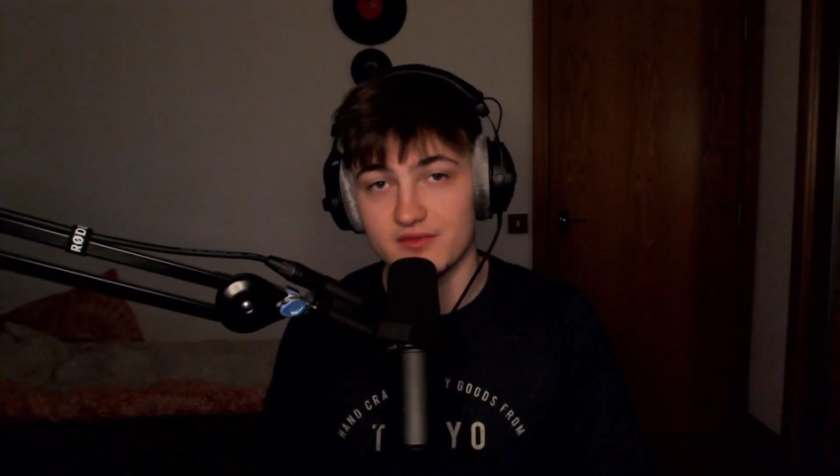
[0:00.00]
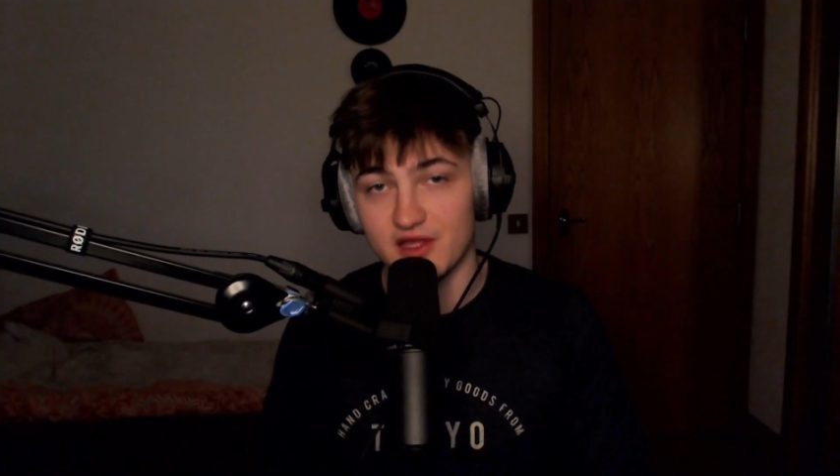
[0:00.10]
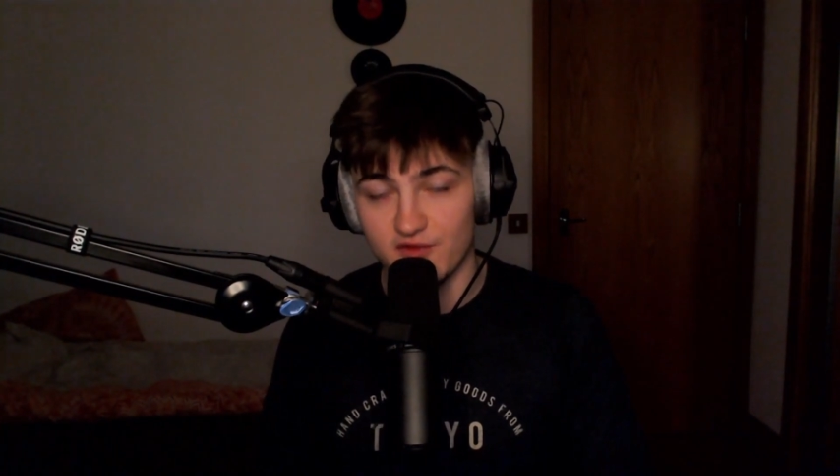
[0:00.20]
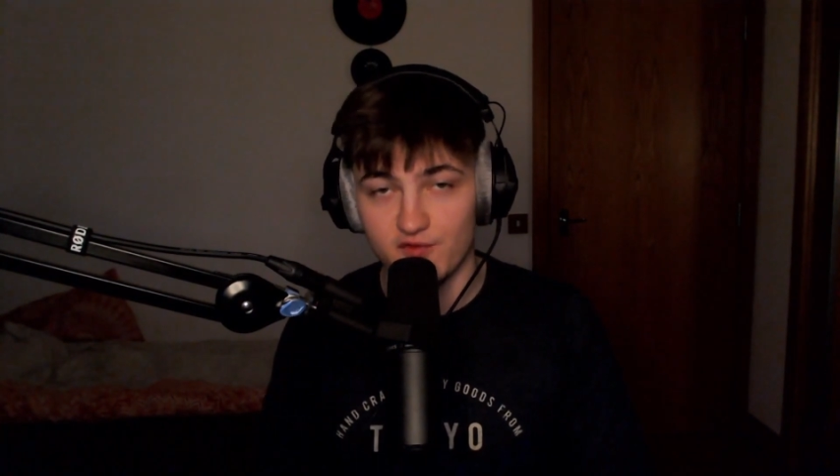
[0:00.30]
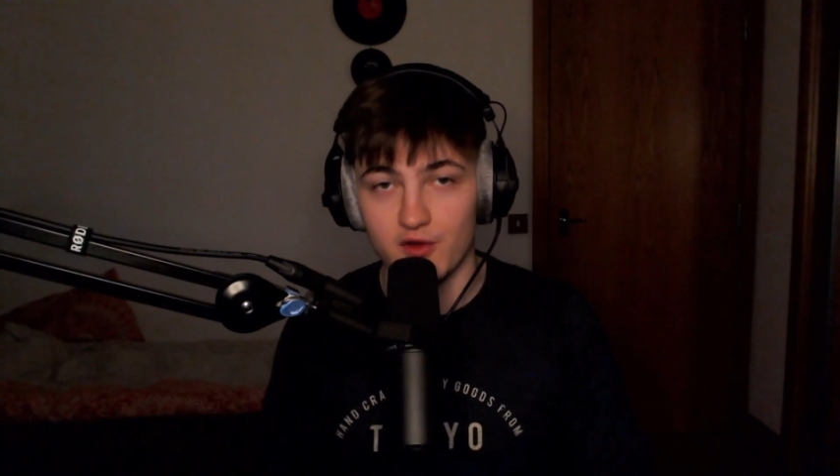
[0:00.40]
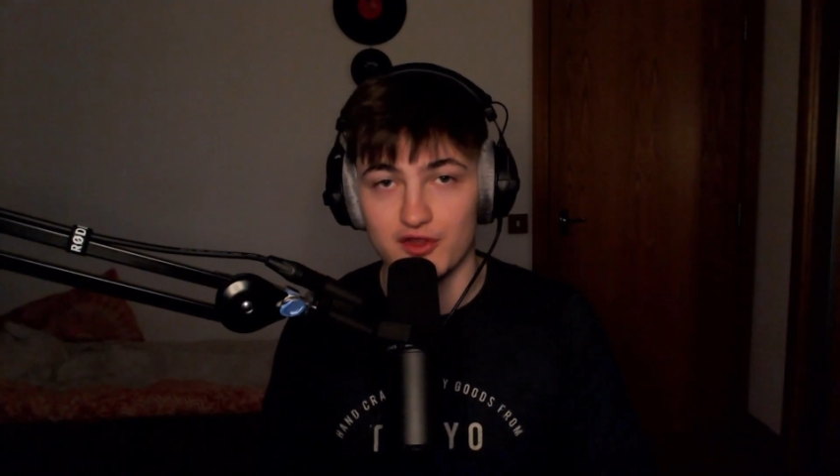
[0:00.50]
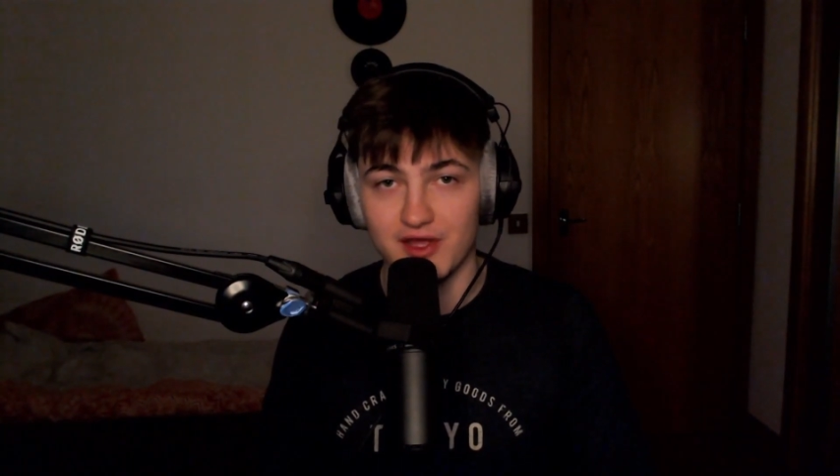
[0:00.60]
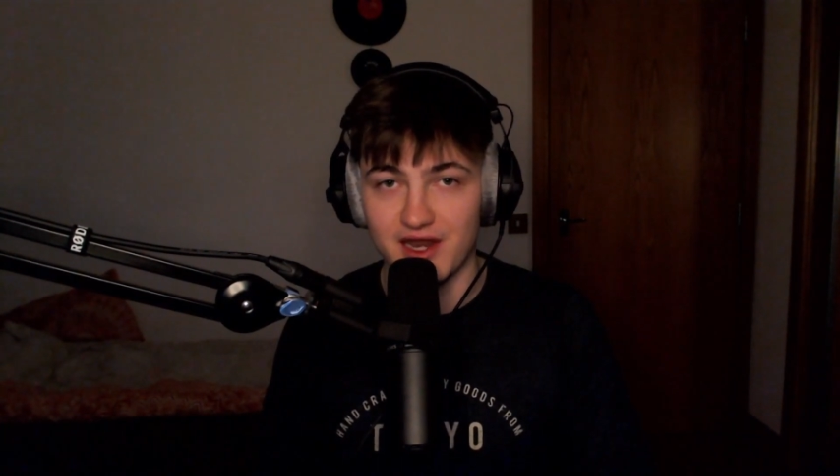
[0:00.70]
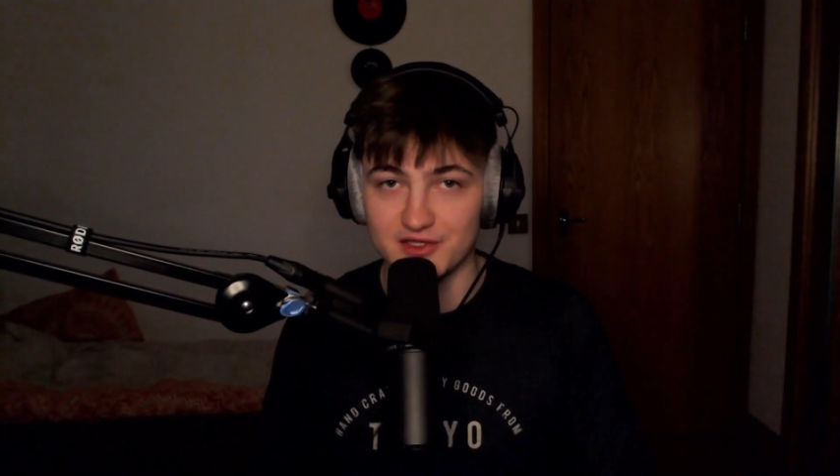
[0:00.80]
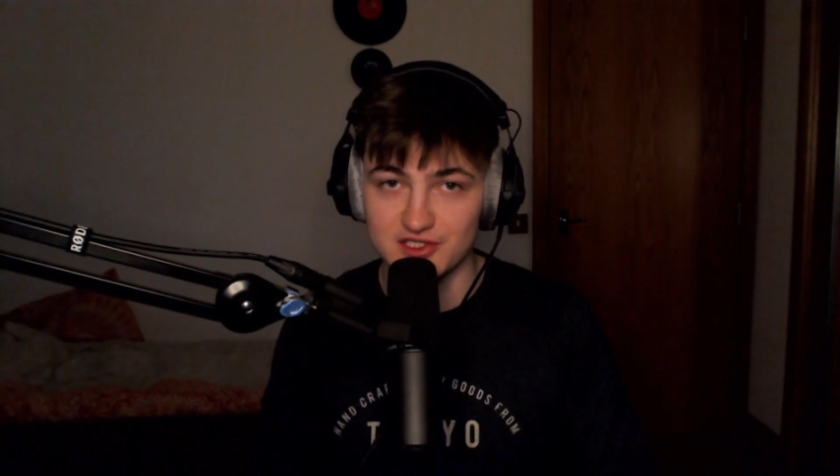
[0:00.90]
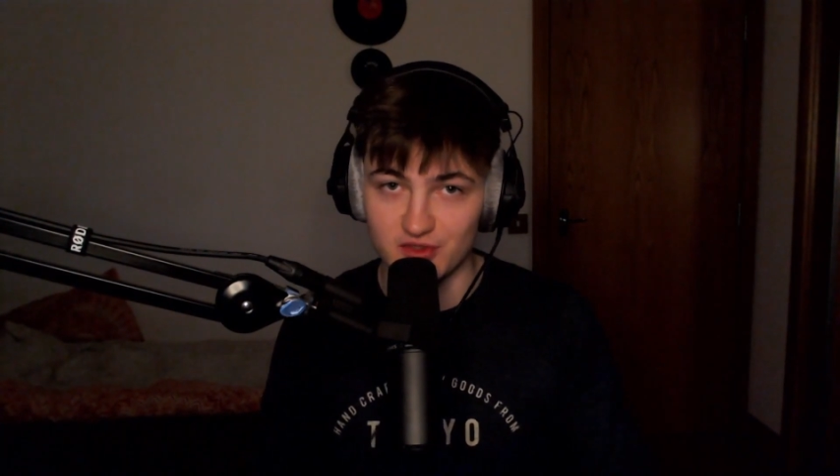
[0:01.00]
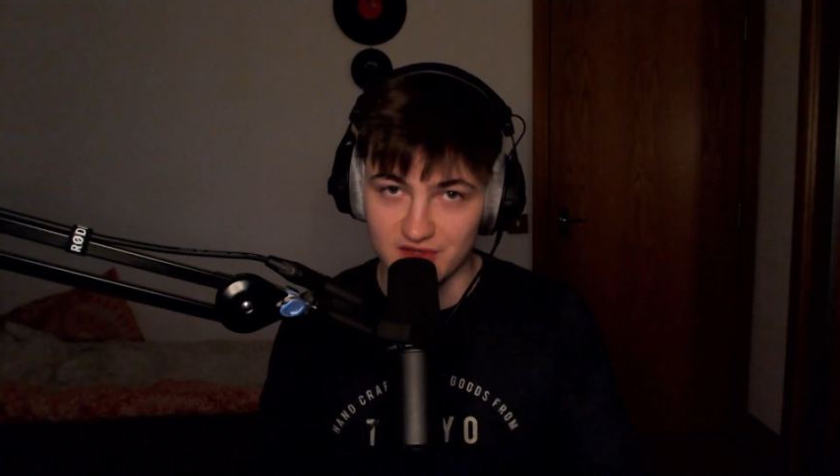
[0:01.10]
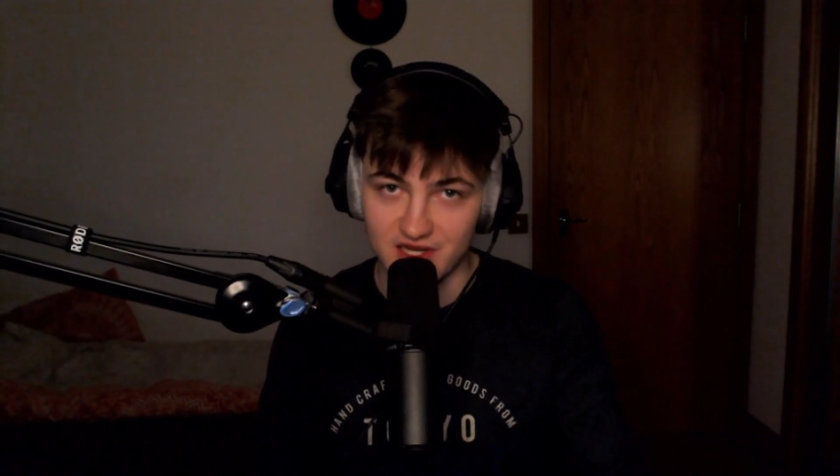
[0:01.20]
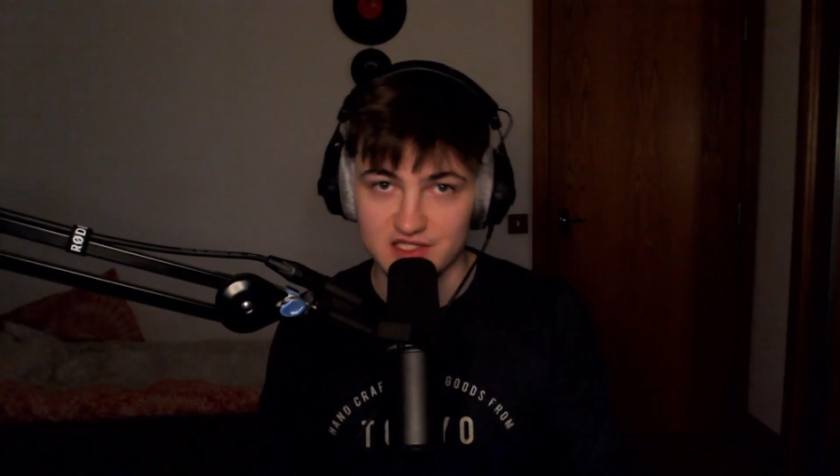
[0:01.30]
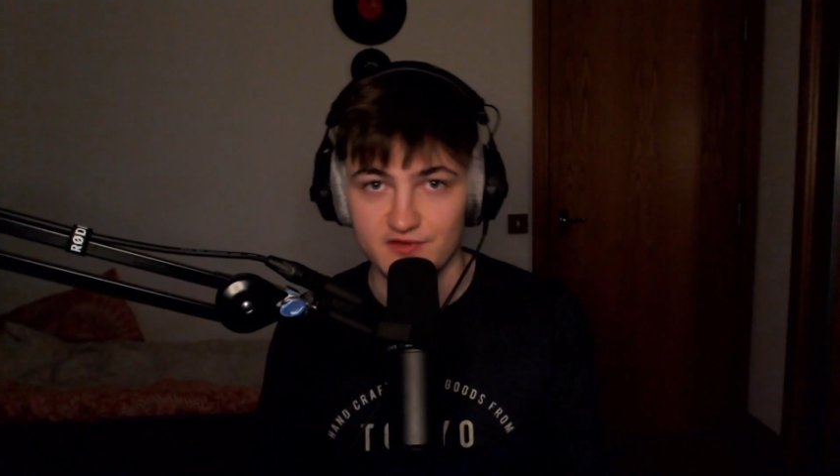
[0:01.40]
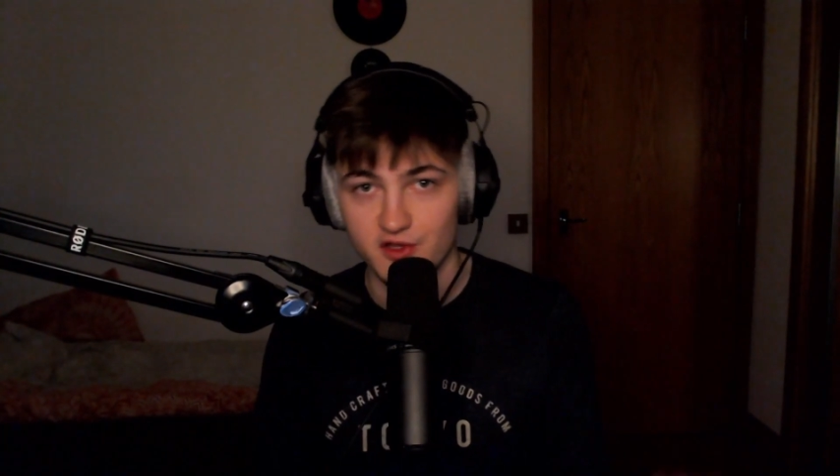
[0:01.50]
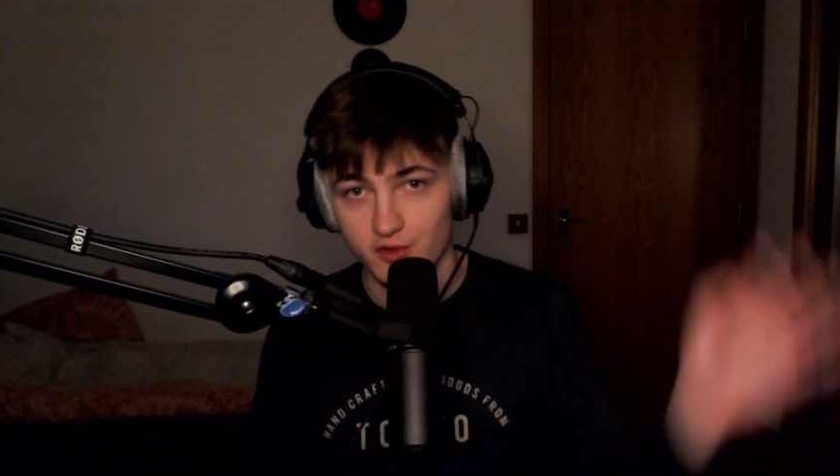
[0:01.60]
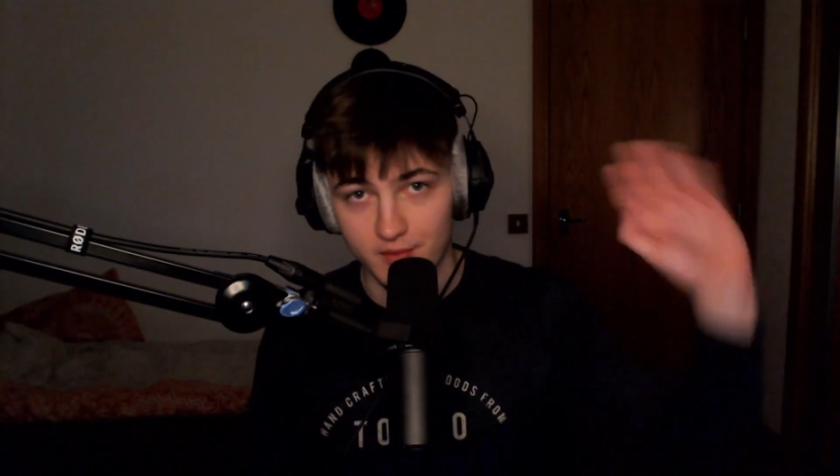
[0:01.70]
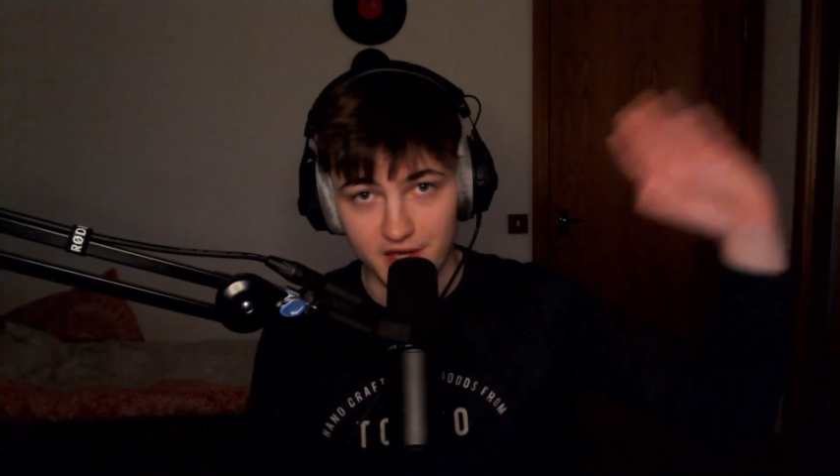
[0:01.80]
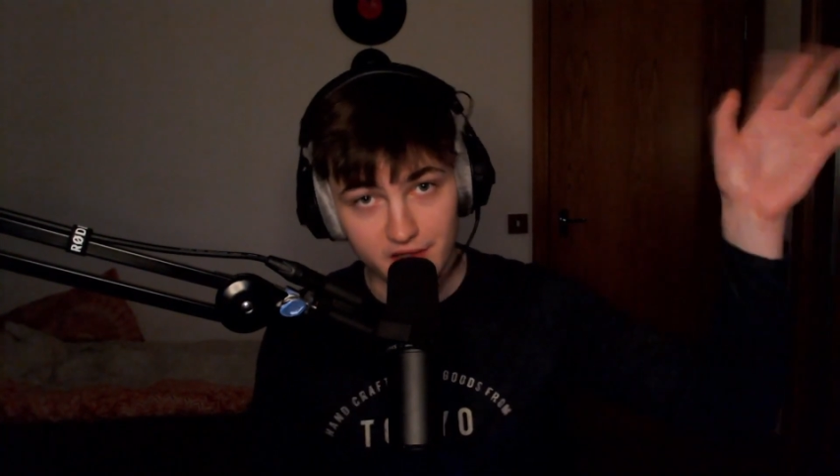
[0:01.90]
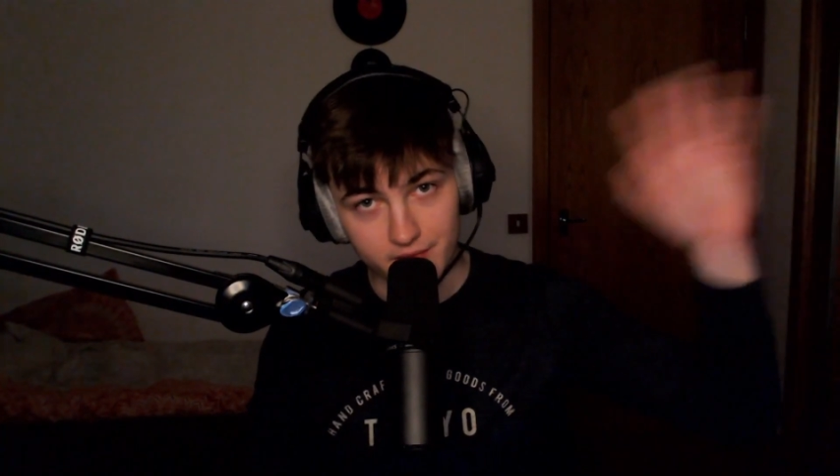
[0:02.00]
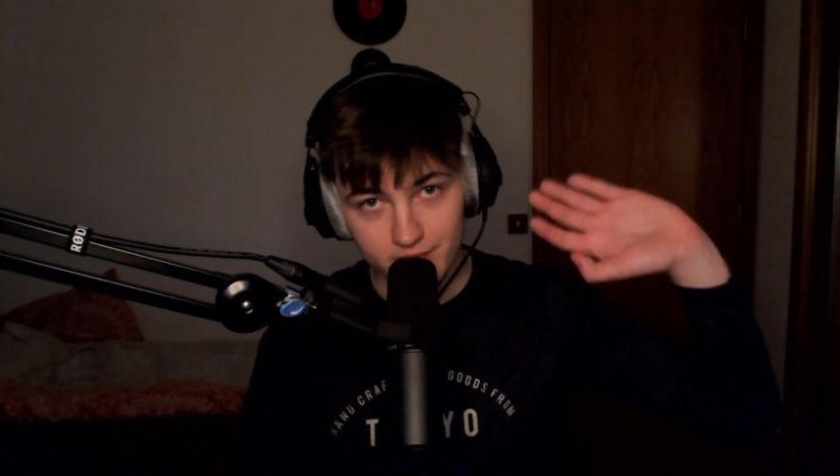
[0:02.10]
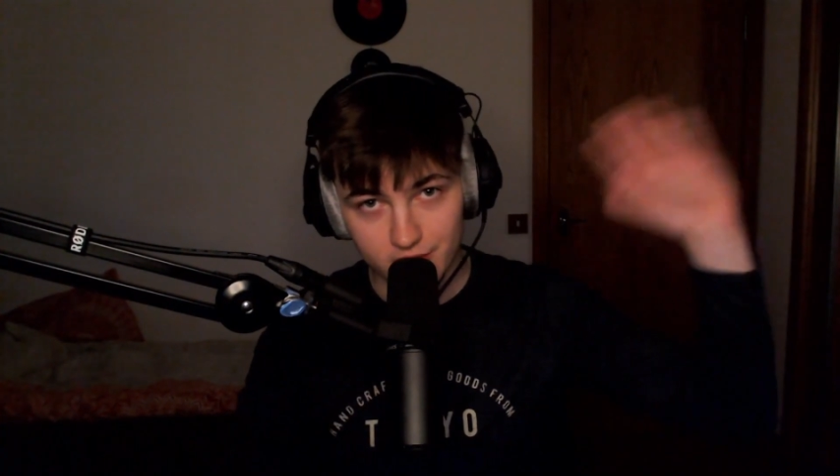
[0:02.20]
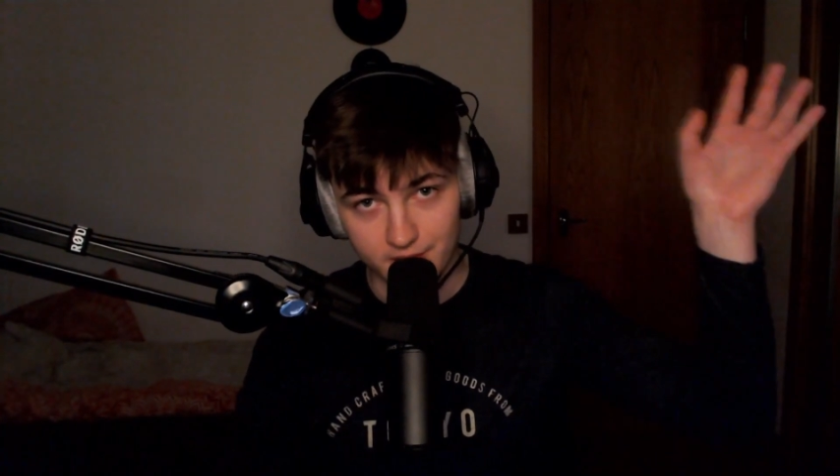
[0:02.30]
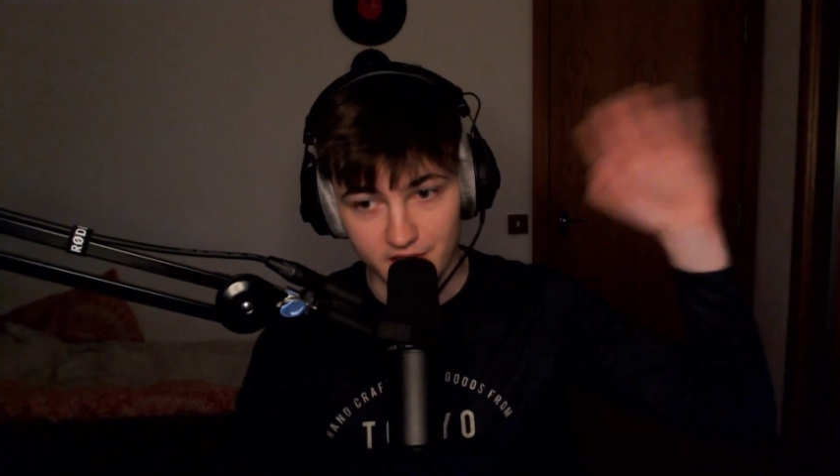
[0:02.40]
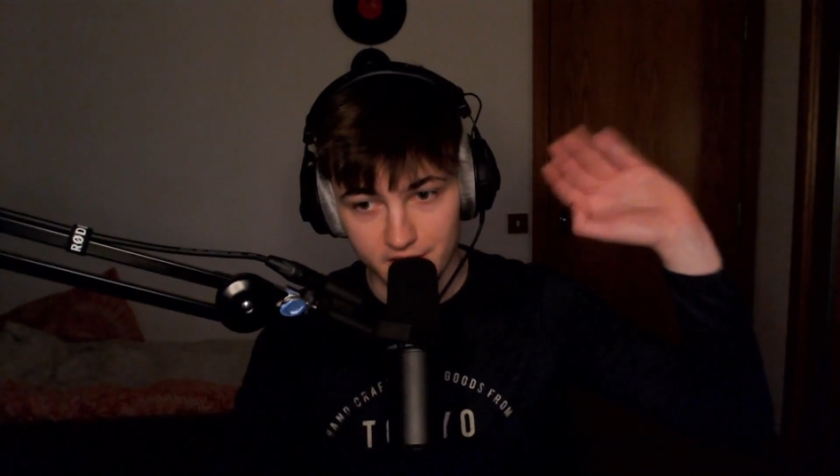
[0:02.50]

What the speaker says: thank you for watching, and I'll see you in the next video. Goodbye.